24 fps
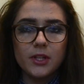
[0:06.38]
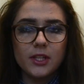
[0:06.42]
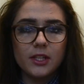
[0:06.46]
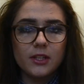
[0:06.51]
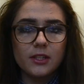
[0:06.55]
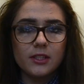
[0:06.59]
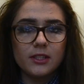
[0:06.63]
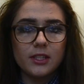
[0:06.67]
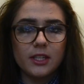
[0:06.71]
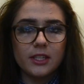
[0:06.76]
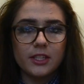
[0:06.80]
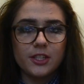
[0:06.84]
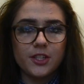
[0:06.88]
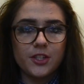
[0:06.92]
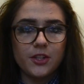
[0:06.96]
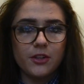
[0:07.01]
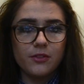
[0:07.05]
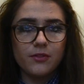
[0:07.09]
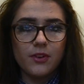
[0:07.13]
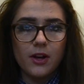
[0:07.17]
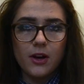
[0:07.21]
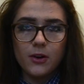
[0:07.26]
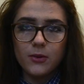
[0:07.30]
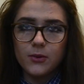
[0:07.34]
conduction
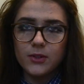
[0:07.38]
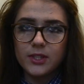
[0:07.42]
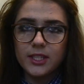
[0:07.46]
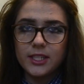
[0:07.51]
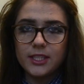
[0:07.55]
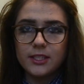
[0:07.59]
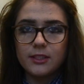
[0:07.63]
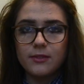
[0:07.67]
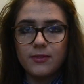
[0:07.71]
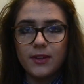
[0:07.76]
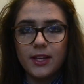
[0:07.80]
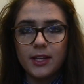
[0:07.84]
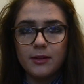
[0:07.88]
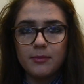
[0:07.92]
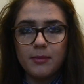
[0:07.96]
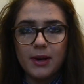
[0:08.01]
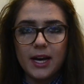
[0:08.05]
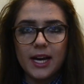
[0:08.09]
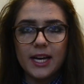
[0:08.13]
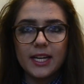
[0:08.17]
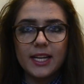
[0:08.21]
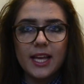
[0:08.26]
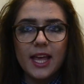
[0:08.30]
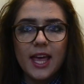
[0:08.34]
of our audience
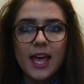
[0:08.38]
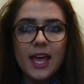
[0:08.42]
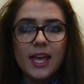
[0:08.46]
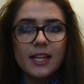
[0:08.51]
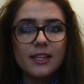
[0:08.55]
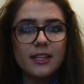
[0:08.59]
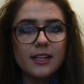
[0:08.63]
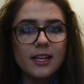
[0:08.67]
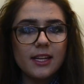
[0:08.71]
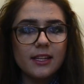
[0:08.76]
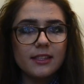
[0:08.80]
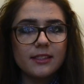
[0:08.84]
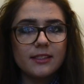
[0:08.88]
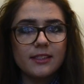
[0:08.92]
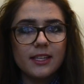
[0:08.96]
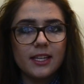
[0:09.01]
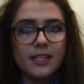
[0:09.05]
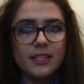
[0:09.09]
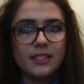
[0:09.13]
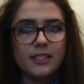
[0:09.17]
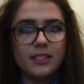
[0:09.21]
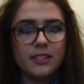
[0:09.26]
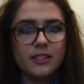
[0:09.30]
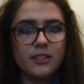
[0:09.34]
feedback, the next
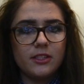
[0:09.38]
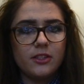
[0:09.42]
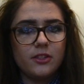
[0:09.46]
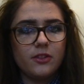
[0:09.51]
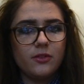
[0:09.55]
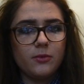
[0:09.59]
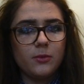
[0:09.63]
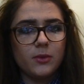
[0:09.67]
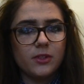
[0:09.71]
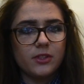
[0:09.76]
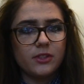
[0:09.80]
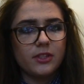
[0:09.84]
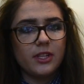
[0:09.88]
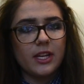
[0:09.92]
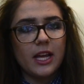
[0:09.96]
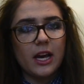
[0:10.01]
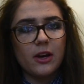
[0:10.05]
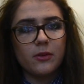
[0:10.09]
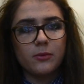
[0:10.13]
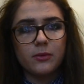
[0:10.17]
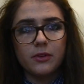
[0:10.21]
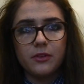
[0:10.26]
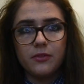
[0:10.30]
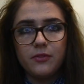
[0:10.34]
stage was to
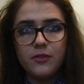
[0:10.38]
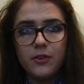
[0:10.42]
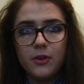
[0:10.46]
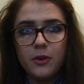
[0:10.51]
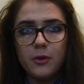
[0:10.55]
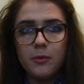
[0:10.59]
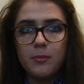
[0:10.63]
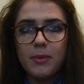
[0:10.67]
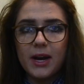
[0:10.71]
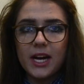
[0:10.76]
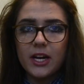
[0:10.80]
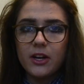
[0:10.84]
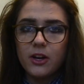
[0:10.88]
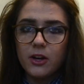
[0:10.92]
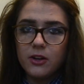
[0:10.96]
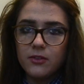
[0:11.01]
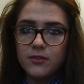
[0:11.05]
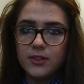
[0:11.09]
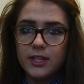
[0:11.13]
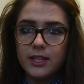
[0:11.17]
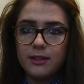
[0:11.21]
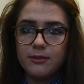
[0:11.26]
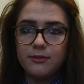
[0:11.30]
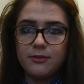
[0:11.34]
now review back
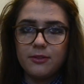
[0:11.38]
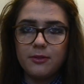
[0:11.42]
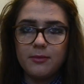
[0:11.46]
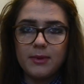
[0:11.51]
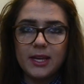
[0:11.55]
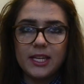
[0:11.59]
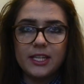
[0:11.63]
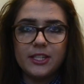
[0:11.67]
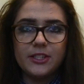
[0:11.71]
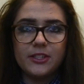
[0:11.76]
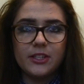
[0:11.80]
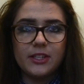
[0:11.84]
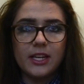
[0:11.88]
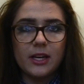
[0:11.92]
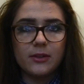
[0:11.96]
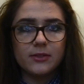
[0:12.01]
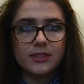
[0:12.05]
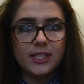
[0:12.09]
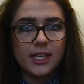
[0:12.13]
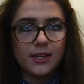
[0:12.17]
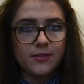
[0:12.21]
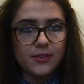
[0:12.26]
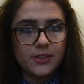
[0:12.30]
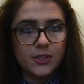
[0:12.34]
over the information that
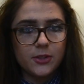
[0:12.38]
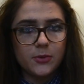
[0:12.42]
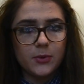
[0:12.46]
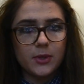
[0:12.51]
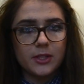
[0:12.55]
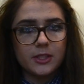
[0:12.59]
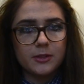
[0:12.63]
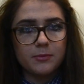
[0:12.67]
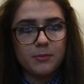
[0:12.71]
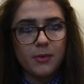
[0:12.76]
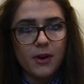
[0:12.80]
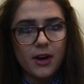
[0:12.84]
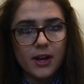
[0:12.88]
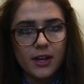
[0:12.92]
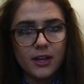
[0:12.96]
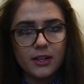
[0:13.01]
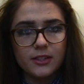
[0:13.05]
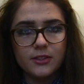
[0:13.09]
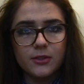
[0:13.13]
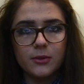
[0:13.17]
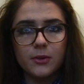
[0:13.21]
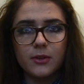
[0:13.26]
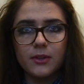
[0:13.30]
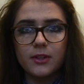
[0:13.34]
was given to us by
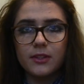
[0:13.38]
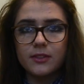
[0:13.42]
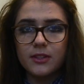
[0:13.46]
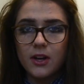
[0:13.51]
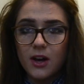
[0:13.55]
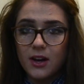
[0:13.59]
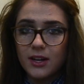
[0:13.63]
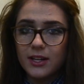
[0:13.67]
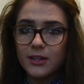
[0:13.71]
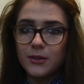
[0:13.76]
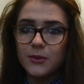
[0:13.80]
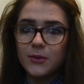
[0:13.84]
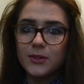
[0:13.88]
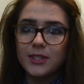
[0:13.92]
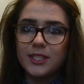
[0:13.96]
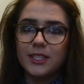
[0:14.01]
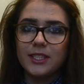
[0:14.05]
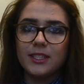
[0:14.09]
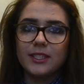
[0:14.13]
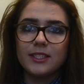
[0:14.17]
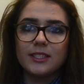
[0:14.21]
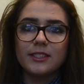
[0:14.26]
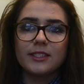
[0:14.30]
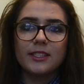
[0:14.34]
our target
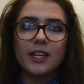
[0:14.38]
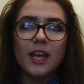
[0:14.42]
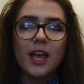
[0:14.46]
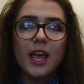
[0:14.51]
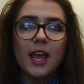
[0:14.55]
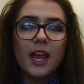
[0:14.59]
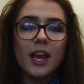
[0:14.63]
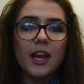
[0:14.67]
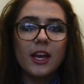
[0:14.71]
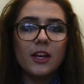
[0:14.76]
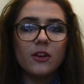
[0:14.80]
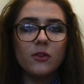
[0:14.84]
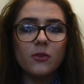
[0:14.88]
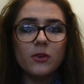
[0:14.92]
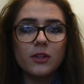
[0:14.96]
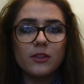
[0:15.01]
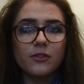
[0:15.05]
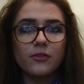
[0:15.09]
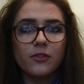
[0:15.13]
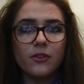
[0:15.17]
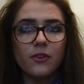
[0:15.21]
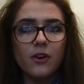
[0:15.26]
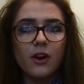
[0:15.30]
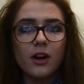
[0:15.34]
audience in order
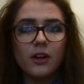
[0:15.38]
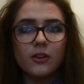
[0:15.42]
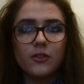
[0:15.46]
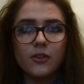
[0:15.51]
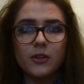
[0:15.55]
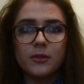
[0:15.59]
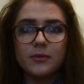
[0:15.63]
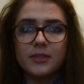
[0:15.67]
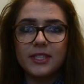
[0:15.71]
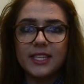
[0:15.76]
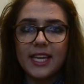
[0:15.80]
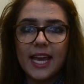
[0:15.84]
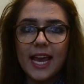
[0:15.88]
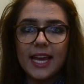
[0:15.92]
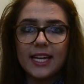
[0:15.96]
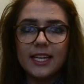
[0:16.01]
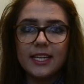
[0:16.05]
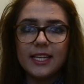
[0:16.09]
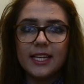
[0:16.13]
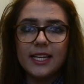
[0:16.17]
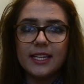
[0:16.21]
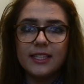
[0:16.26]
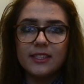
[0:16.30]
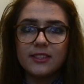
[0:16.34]
for our group to gain
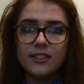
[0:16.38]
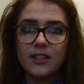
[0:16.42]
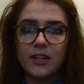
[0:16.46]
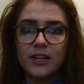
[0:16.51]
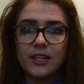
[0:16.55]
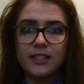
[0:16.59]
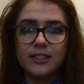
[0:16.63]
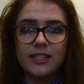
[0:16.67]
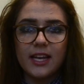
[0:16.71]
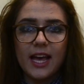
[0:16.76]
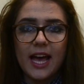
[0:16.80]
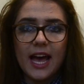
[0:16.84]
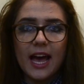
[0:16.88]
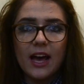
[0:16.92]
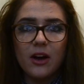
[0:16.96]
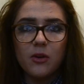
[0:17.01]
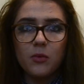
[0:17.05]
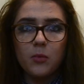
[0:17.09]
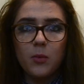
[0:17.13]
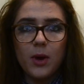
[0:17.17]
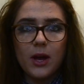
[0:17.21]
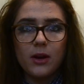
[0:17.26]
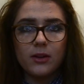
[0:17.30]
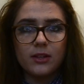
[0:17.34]
an insight to
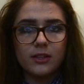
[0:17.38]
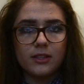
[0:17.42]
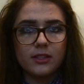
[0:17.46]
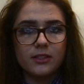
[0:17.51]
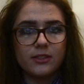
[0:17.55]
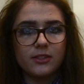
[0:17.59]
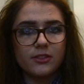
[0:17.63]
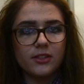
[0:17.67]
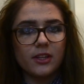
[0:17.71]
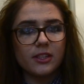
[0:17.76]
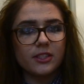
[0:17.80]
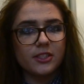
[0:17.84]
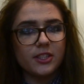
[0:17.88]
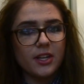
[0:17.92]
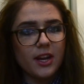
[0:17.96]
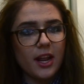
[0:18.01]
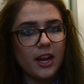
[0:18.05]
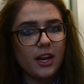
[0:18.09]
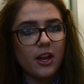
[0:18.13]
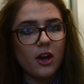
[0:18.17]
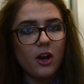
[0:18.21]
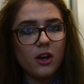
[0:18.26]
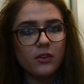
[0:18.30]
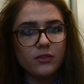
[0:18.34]
how well the construction
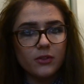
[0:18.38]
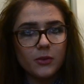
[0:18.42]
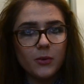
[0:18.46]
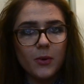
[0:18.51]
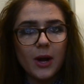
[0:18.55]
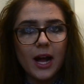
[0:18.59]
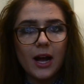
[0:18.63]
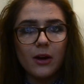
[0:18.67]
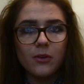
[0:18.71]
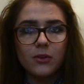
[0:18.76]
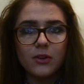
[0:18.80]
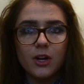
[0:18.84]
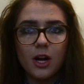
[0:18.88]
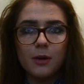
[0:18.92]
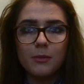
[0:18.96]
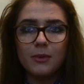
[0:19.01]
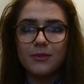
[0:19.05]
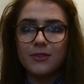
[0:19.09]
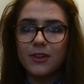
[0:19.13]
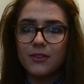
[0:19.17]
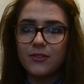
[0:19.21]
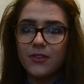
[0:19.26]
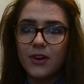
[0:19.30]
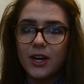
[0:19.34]
and overall outcome
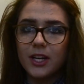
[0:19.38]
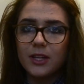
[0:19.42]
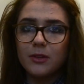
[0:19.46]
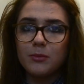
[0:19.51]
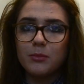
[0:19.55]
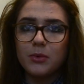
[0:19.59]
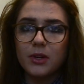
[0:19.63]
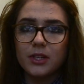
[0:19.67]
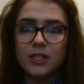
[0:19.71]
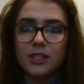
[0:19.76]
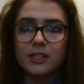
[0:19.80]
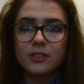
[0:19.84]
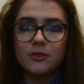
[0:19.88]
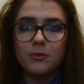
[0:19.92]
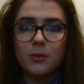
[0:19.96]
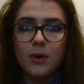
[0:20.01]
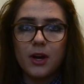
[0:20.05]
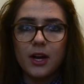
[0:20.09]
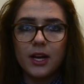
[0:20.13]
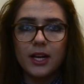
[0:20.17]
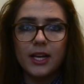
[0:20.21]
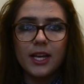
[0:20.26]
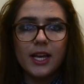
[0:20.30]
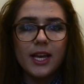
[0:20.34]
of our final products
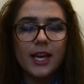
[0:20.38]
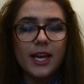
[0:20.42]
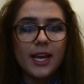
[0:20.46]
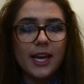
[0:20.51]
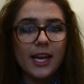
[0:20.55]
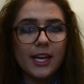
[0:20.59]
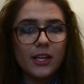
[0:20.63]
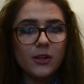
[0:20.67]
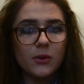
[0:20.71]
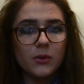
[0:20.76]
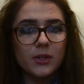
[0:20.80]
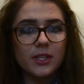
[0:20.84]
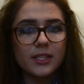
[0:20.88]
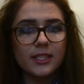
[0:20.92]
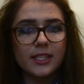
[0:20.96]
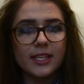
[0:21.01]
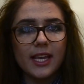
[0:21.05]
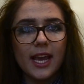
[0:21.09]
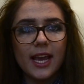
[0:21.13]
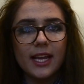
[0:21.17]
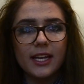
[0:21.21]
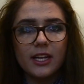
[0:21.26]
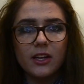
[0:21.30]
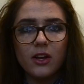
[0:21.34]
were, in order to
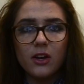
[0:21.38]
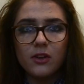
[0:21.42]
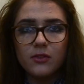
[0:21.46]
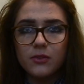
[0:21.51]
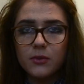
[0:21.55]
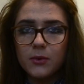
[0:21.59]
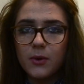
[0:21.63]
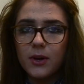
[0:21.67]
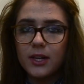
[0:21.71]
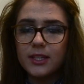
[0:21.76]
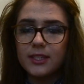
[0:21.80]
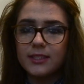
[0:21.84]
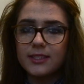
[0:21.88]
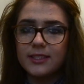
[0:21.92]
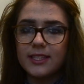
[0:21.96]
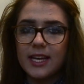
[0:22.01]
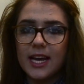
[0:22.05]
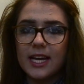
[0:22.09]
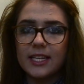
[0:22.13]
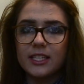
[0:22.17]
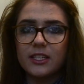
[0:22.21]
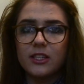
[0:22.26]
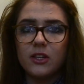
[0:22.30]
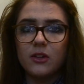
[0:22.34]
gain an overall
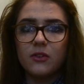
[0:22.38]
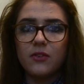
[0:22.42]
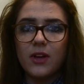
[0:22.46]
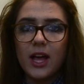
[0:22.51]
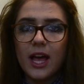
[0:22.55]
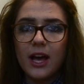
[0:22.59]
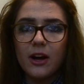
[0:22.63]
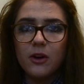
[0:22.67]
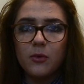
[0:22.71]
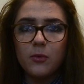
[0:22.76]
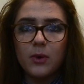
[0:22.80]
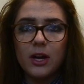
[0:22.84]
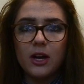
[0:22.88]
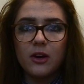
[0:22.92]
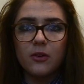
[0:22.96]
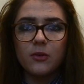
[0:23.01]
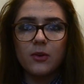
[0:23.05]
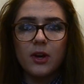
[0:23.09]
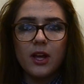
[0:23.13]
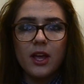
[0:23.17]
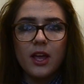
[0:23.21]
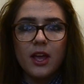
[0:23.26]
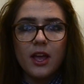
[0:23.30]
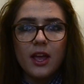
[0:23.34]
understanding of how well
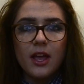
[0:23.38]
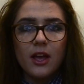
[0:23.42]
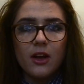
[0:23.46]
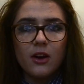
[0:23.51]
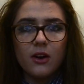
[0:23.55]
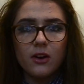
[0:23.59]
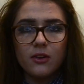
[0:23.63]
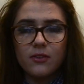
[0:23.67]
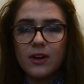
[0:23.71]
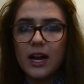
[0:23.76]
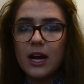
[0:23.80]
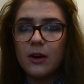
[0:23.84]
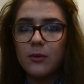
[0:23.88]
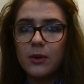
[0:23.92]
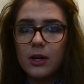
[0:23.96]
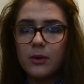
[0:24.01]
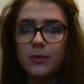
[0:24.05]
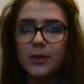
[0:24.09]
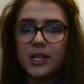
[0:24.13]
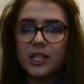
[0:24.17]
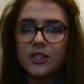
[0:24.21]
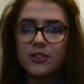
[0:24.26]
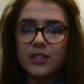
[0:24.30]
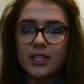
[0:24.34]

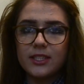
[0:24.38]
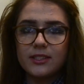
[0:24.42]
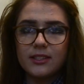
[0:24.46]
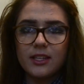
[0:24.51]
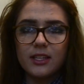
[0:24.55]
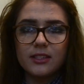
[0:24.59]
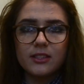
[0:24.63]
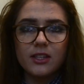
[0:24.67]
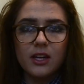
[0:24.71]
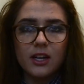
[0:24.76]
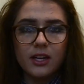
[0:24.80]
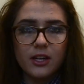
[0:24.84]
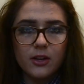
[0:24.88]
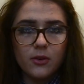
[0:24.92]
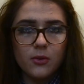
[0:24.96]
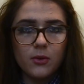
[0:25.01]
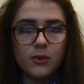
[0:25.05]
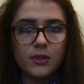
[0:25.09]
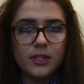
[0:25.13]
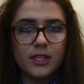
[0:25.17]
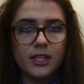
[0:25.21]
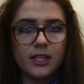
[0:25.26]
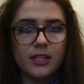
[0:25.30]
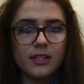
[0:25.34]
we addressed our target
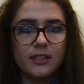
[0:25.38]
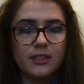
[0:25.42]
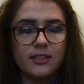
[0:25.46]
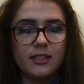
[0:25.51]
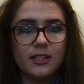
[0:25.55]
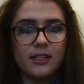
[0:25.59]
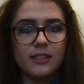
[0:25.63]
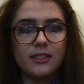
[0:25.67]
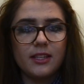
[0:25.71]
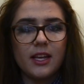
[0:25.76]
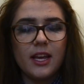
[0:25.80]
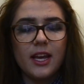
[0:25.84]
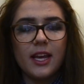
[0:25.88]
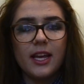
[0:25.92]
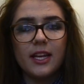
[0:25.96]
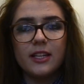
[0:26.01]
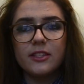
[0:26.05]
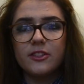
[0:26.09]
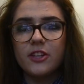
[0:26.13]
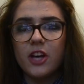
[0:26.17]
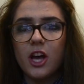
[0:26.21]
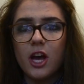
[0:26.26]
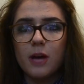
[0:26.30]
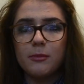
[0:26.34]
audiences
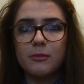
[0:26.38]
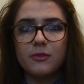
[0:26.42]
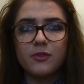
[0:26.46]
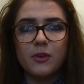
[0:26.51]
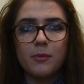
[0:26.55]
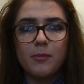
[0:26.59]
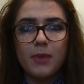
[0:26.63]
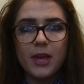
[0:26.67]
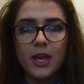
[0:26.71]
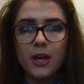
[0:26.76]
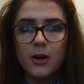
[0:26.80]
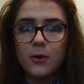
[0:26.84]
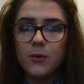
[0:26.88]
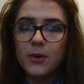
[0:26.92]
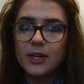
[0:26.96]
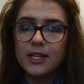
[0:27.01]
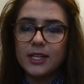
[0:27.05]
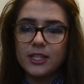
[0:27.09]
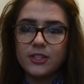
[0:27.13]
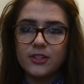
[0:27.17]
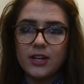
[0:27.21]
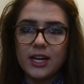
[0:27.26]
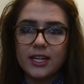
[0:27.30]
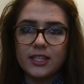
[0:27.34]
in terms of appeal
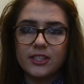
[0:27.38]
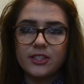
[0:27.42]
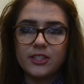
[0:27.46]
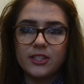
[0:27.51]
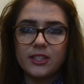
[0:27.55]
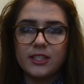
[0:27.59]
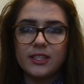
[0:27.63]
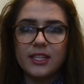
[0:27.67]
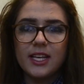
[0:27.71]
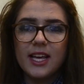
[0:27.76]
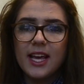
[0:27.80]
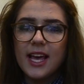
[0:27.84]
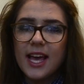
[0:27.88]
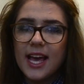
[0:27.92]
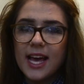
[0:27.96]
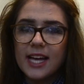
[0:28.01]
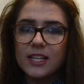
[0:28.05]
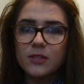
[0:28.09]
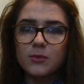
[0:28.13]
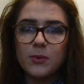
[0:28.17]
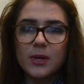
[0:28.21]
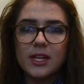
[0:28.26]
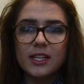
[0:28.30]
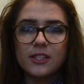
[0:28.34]
and attraction,
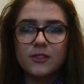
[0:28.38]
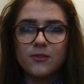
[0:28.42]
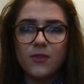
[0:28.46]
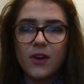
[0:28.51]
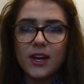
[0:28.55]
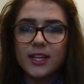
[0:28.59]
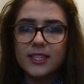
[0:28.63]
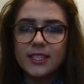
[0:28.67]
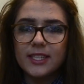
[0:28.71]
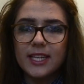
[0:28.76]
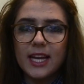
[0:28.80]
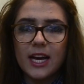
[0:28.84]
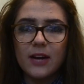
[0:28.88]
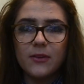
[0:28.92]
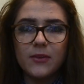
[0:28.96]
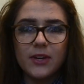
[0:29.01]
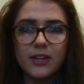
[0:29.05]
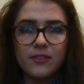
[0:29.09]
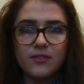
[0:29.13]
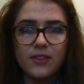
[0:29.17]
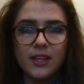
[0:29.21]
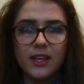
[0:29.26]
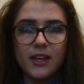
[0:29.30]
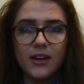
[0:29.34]
as well as finding
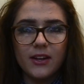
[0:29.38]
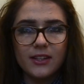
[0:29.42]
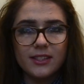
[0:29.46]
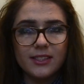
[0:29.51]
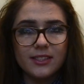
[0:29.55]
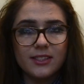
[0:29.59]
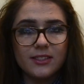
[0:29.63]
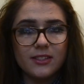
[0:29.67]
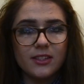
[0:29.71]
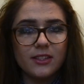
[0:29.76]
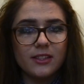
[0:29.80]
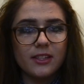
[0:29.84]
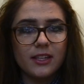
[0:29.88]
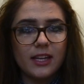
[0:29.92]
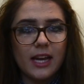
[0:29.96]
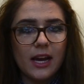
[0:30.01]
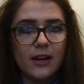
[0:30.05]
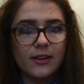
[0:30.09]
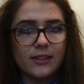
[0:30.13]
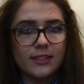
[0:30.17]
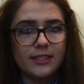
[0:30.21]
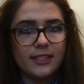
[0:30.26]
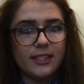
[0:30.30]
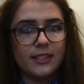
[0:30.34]
out if they understood the
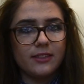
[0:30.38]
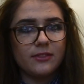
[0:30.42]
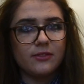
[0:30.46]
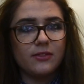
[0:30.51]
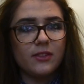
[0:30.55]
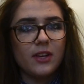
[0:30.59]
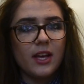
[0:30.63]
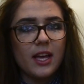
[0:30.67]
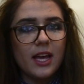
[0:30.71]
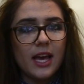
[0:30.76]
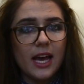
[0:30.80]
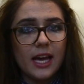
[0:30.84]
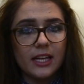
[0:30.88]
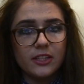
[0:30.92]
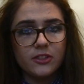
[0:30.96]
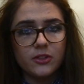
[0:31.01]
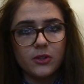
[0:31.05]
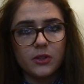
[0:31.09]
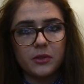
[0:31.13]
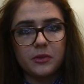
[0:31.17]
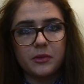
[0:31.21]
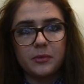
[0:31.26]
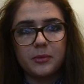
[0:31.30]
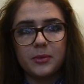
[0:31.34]
narrative and
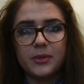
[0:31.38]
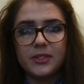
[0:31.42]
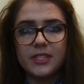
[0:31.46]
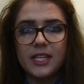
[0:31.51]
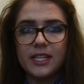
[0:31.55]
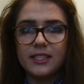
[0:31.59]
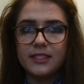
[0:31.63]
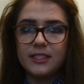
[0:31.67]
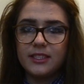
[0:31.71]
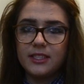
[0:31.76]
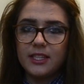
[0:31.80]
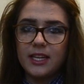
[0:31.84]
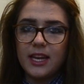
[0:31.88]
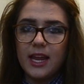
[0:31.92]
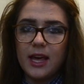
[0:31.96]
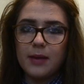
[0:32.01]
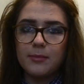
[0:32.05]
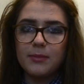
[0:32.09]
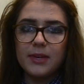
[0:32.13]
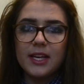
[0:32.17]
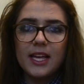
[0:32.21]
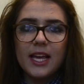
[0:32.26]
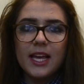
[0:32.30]
genre presented to them,